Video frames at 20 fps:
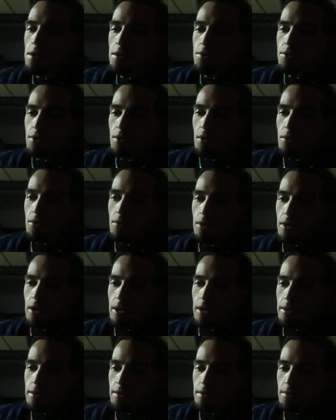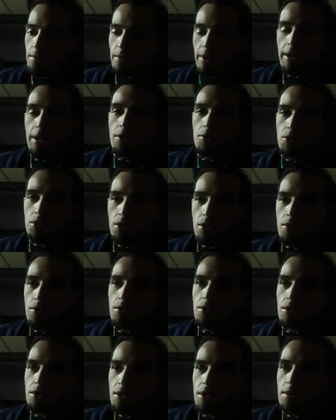So the radio show
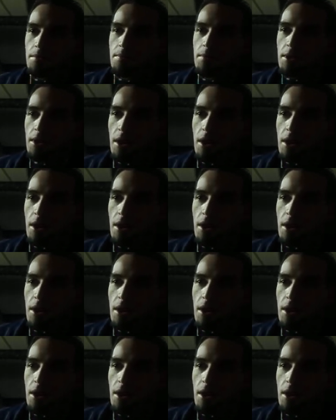is going to be